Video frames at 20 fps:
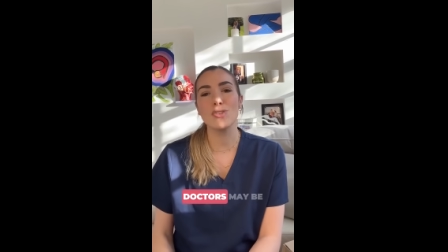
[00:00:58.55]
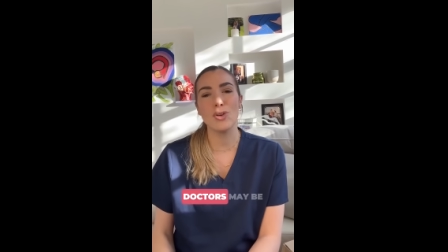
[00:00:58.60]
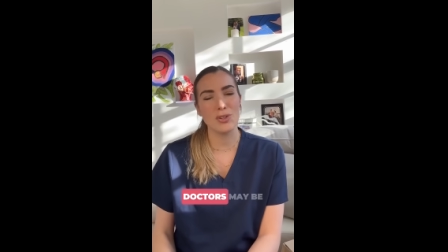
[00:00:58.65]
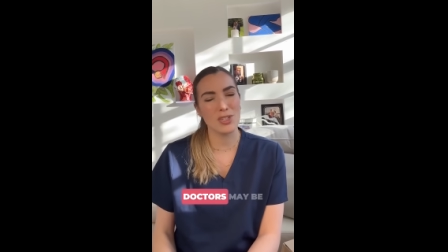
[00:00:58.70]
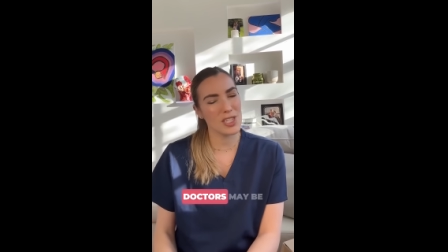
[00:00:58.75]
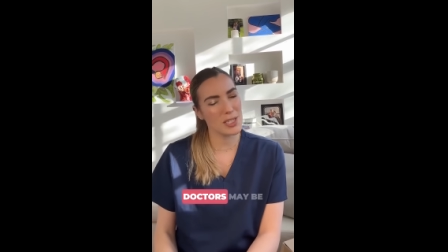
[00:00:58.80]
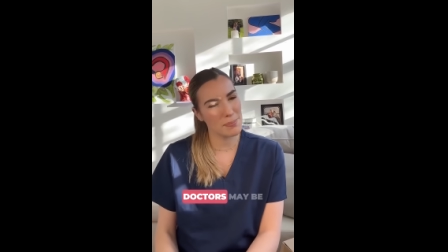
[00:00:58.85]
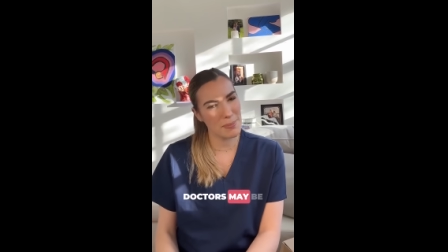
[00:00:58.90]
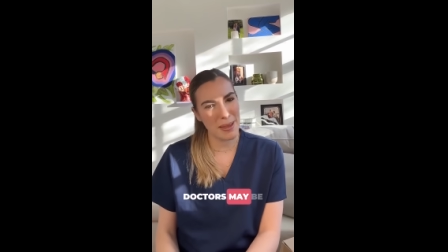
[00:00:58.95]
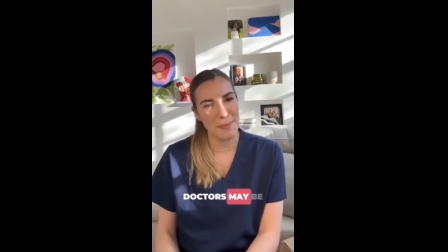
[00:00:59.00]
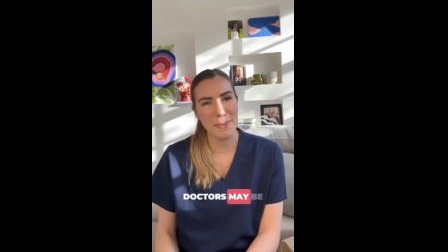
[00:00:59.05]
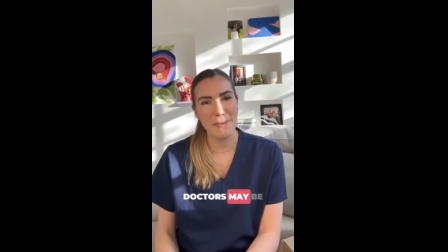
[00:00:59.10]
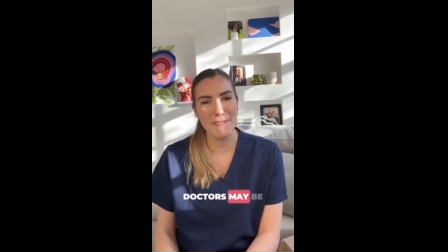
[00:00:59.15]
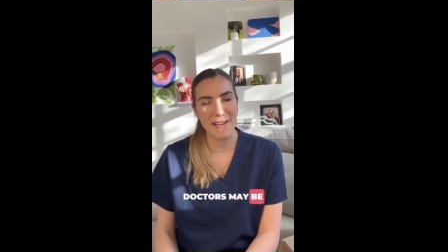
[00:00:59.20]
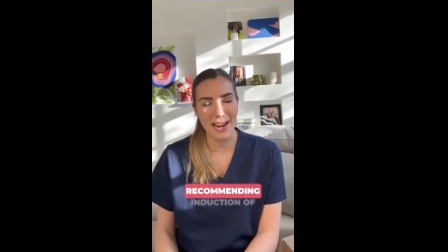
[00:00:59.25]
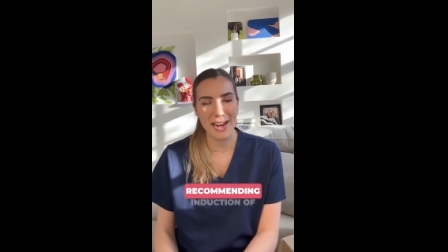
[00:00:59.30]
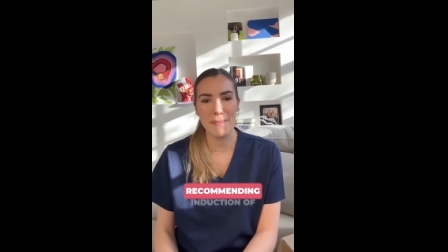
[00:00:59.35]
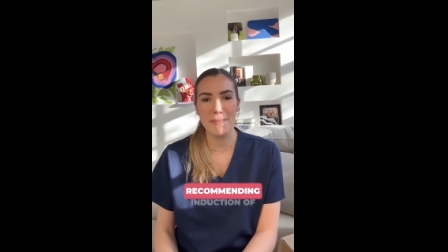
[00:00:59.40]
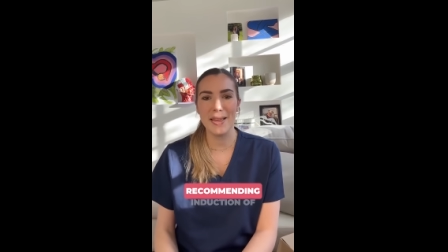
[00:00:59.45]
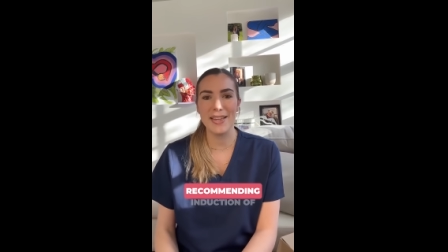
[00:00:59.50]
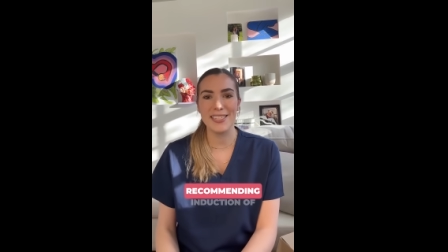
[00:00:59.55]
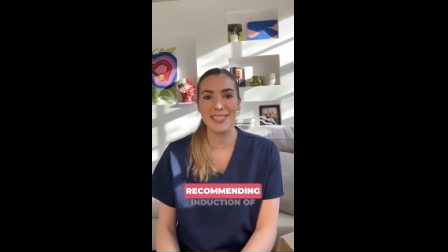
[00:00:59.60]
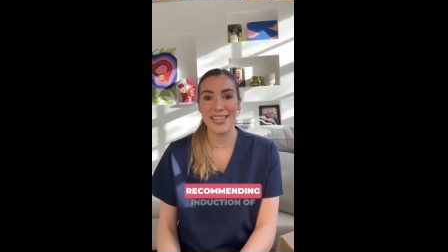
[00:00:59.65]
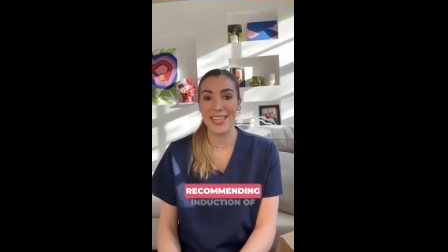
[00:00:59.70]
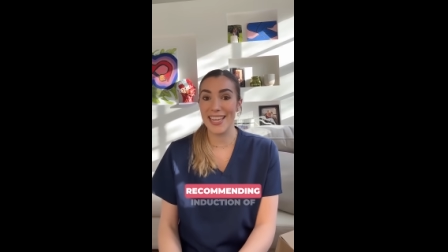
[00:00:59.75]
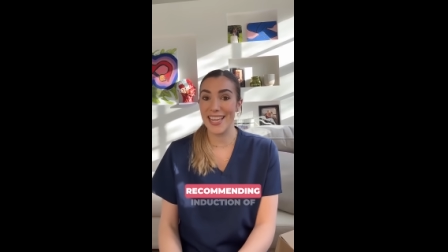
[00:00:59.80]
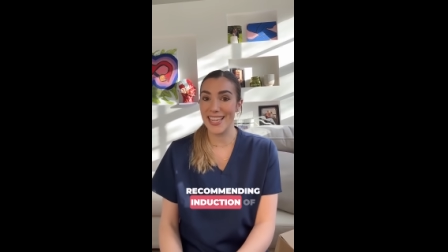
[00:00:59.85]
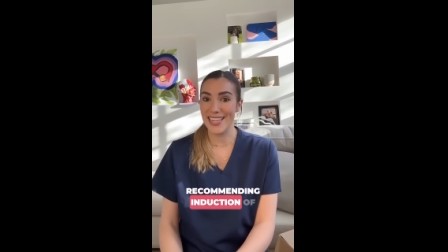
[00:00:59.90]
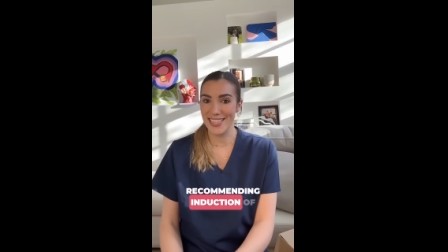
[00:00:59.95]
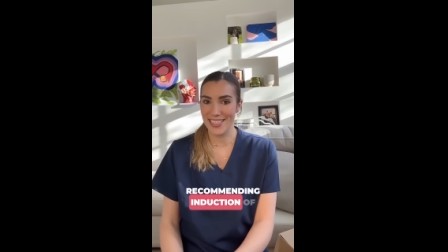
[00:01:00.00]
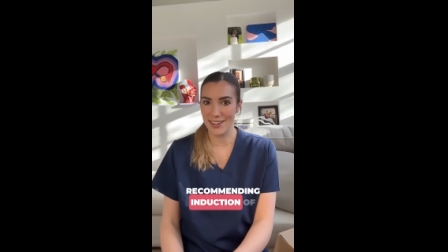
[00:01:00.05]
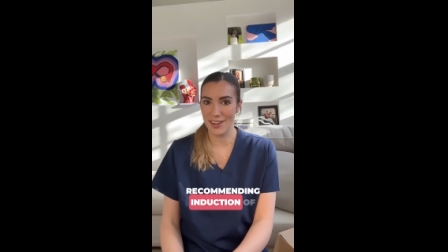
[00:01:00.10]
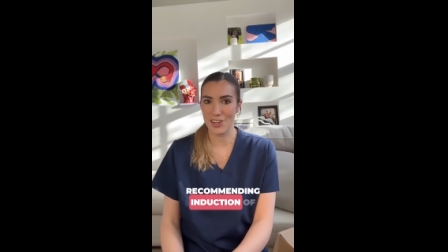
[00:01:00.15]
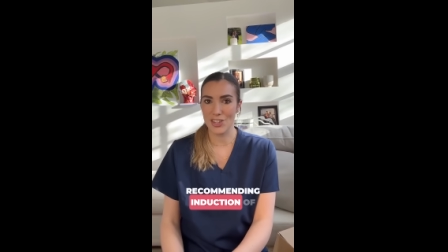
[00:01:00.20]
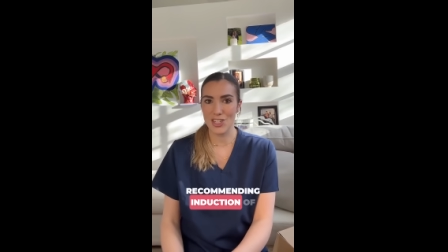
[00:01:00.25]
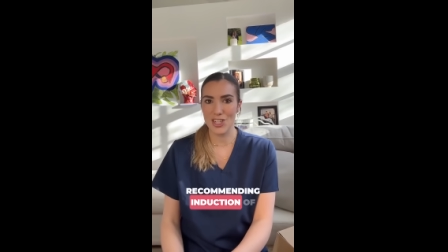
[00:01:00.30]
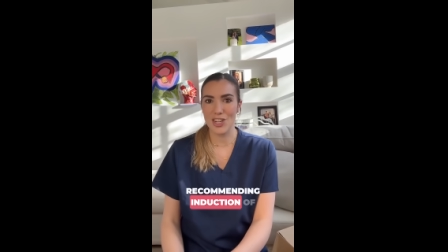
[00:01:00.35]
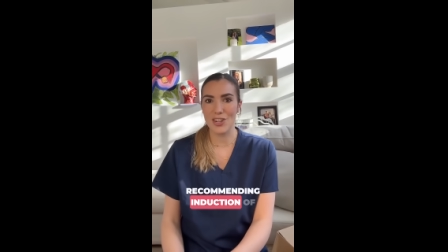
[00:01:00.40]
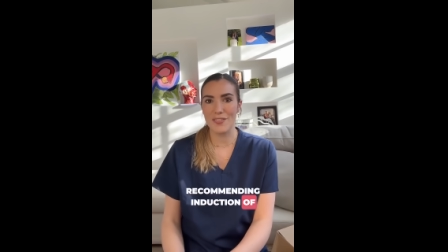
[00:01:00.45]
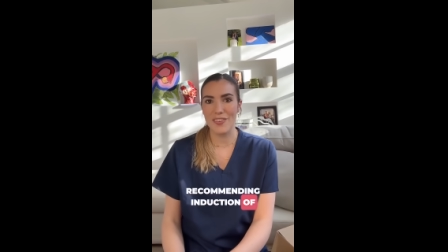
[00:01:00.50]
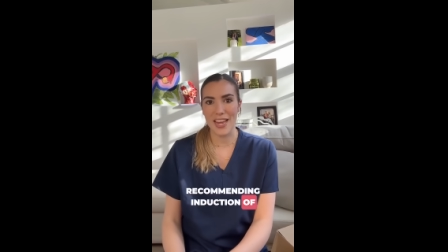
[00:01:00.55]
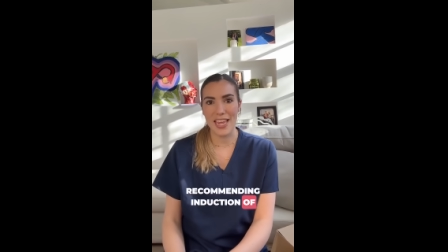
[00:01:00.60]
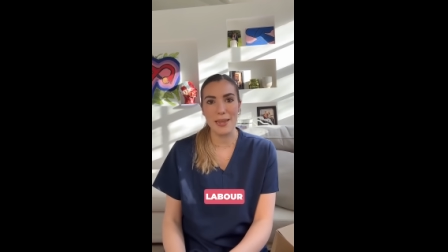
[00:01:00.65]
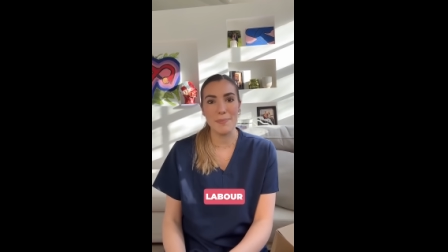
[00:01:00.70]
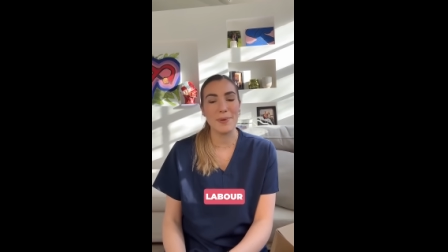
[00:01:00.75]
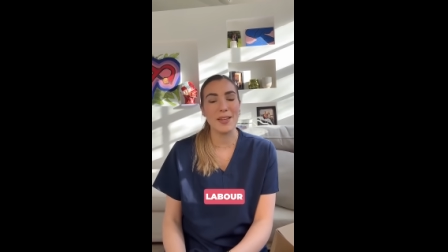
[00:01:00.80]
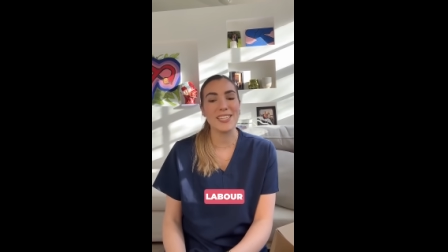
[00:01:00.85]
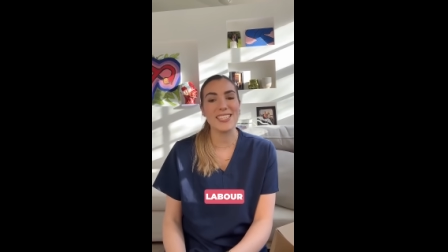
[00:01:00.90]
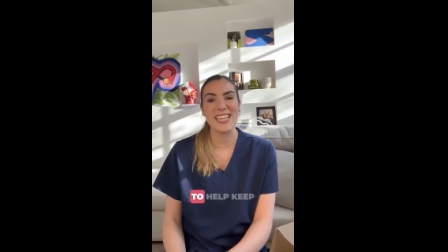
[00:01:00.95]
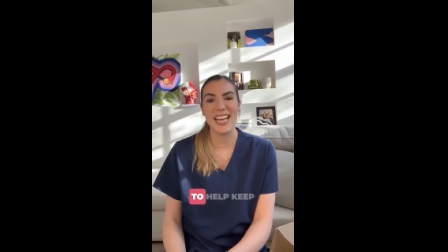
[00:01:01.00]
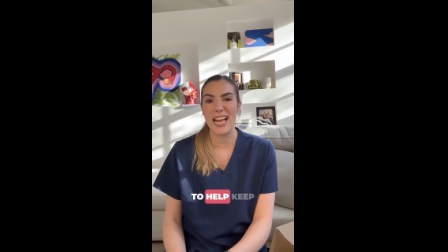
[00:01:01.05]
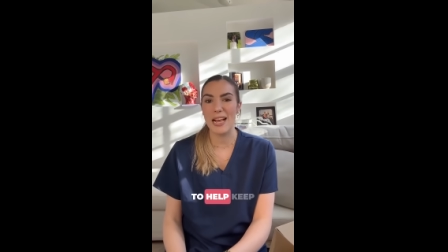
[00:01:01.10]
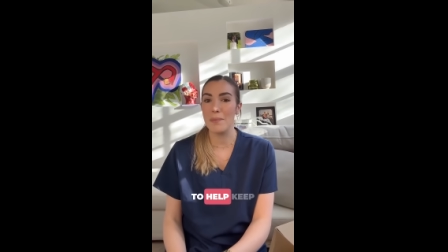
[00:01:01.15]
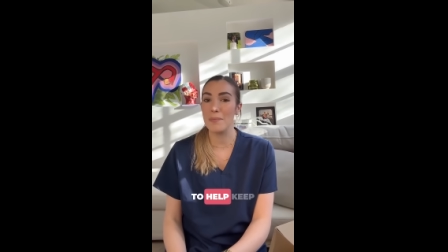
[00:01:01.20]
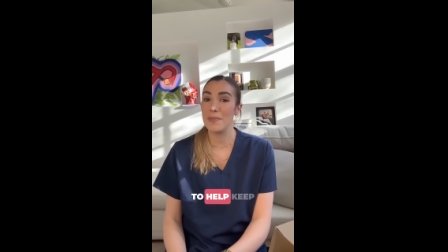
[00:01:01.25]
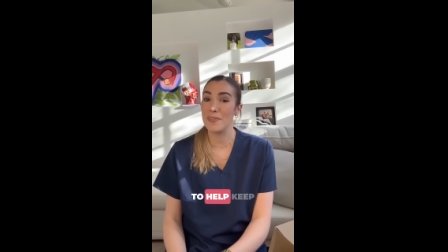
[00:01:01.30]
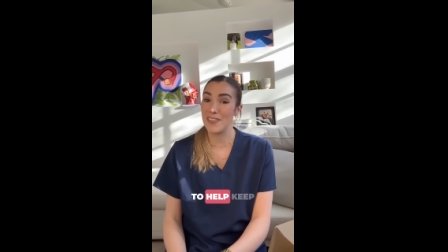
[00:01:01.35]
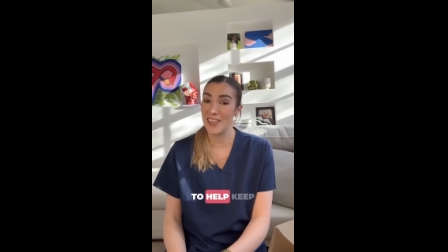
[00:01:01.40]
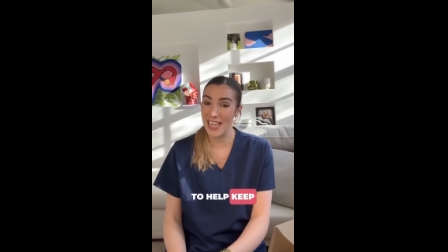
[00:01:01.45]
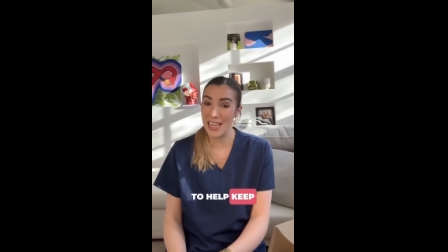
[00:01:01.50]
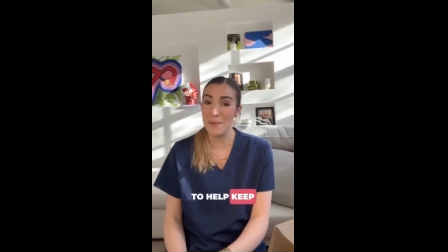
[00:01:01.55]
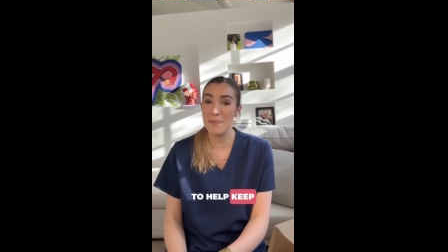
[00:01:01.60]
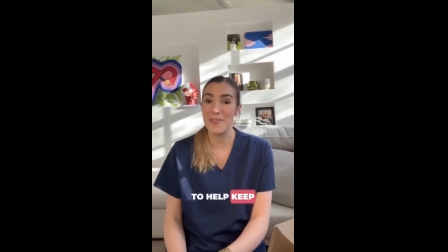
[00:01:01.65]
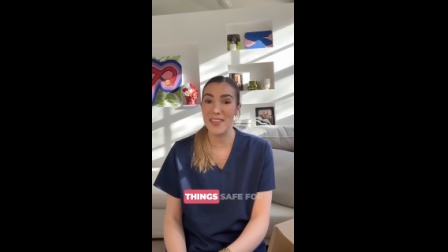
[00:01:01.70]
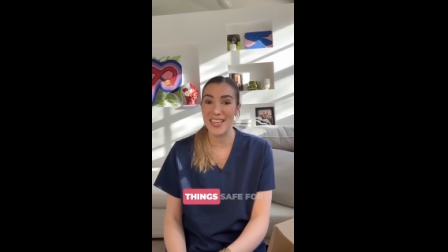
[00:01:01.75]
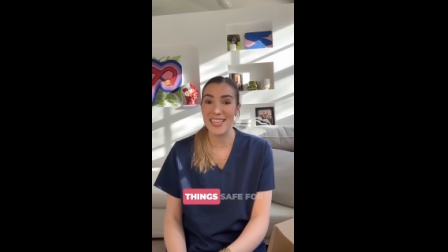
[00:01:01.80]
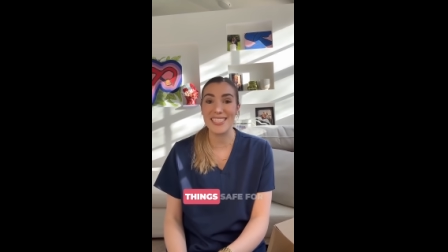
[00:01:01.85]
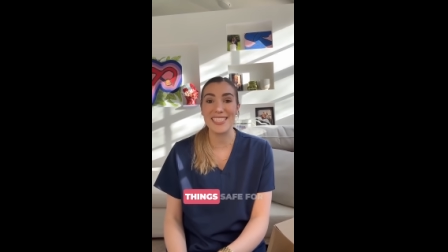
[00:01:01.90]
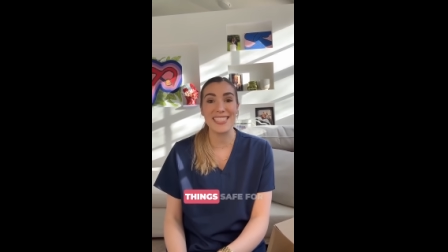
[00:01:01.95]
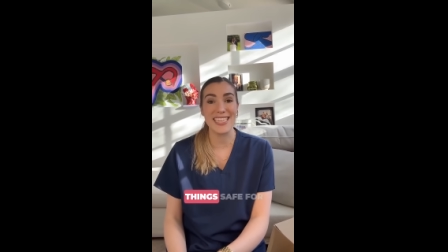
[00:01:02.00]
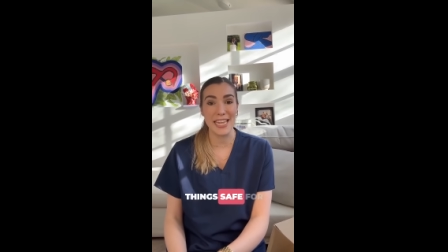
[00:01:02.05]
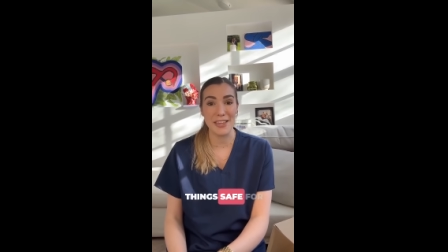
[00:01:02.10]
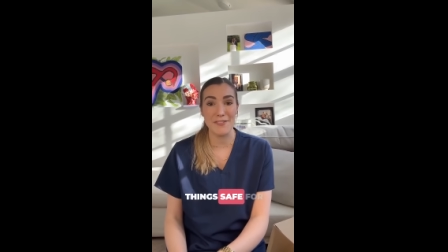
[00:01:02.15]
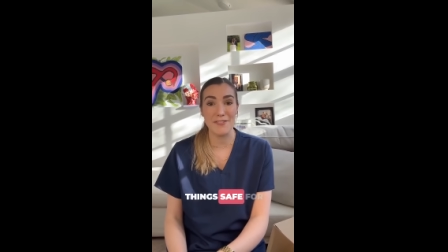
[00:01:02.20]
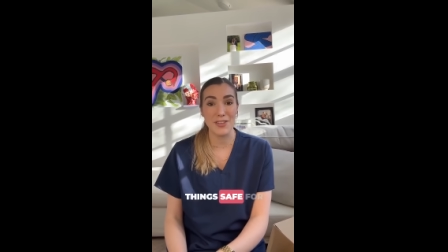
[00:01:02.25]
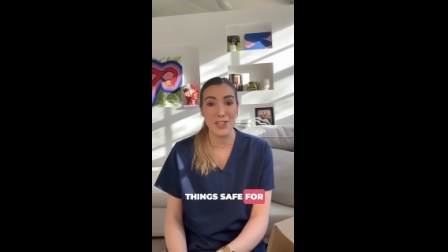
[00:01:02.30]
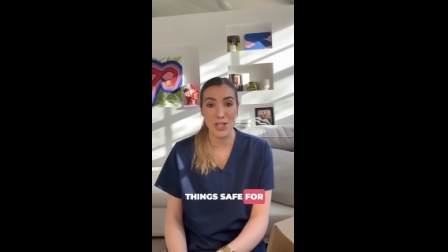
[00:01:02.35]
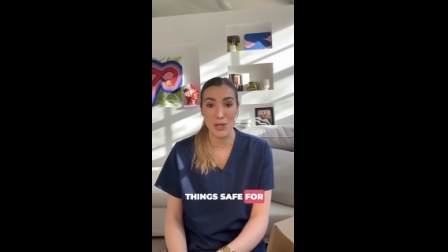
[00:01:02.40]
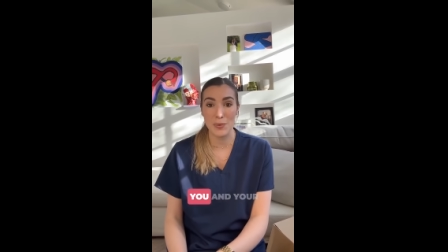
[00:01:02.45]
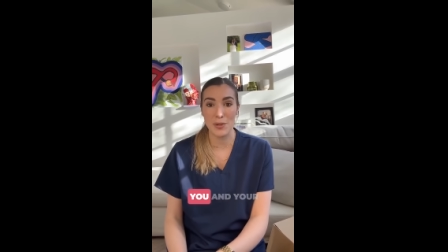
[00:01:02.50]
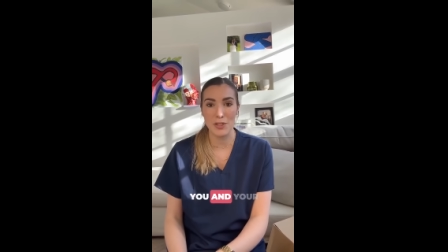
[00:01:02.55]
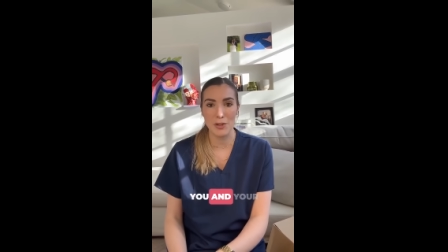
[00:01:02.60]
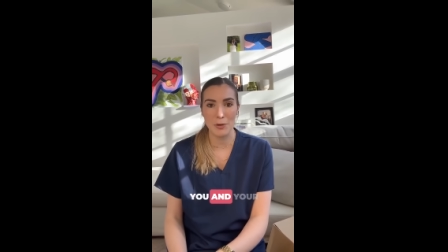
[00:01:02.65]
doctors may be recommending induction of labour to help keep things safe for you